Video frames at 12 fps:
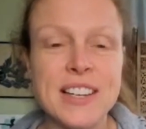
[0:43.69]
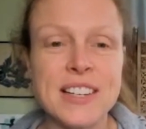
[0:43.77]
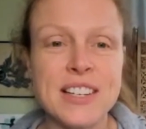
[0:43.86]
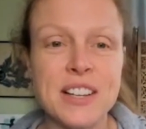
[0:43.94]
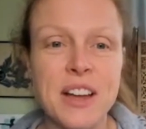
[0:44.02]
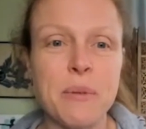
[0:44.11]

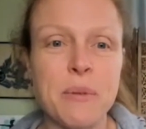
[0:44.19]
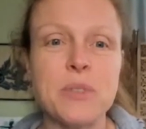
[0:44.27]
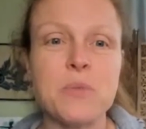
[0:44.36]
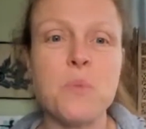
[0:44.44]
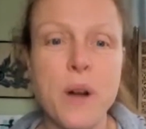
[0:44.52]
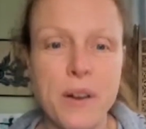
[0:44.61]
until I
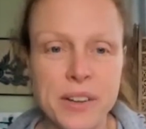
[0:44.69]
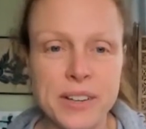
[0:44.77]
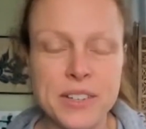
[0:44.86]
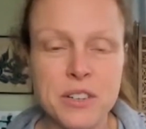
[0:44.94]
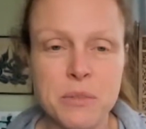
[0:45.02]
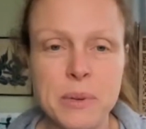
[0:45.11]
was well
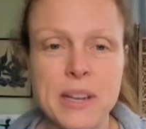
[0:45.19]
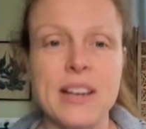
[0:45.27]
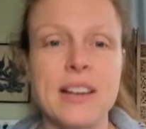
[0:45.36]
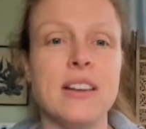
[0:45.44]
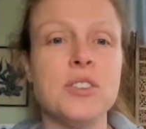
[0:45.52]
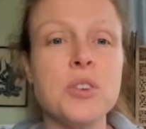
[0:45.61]
into being
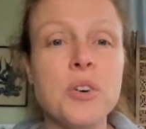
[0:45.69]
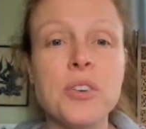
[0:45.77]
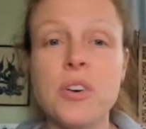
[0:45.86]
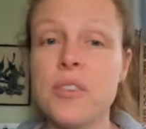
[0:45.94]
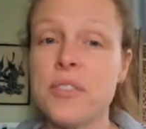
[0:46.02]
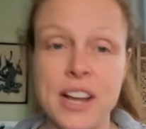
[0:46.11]
an
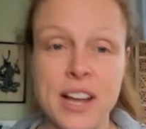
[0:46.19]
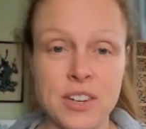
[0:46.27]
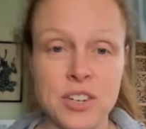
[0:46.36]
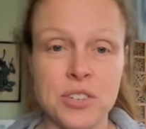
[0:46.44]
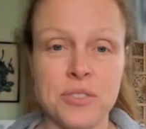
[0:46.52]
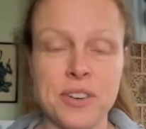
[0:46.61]
adult, already
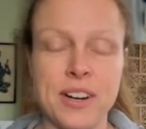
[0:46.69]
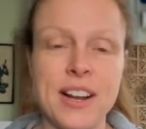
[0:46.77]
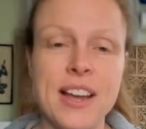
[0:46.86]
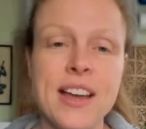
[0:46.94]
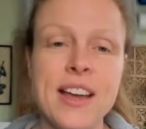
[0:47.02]
had children.